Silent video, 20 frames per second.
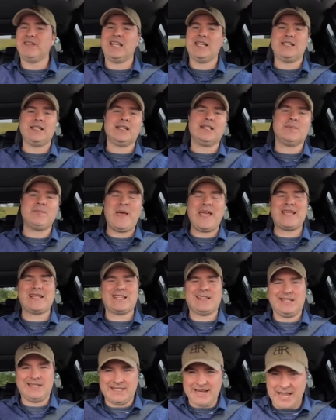Just makes
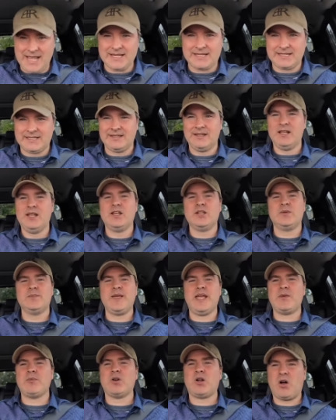sense to be
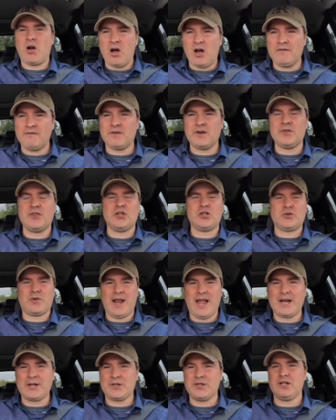able to offer the
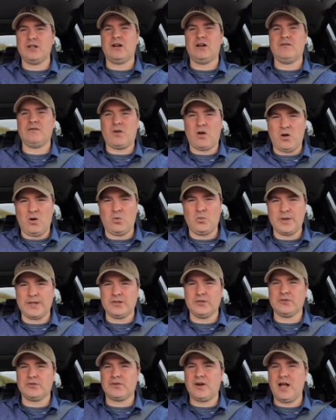traction of
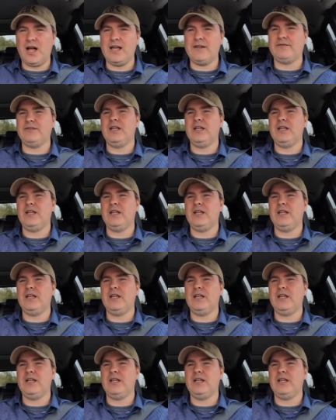all-wheel drive.